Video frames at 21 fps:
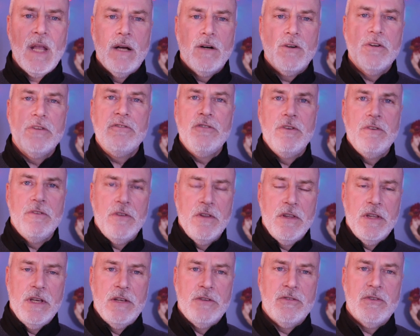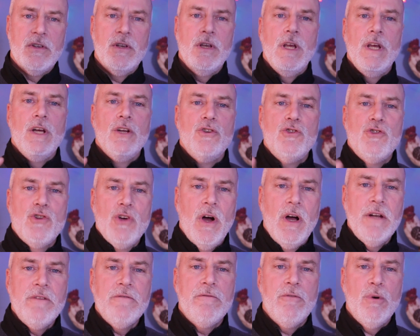Listen to this.
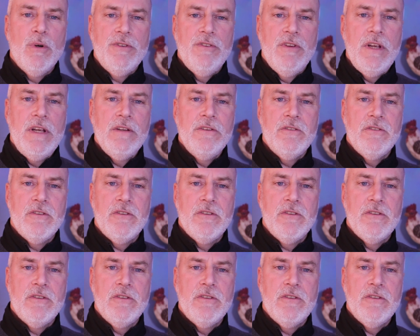John 14,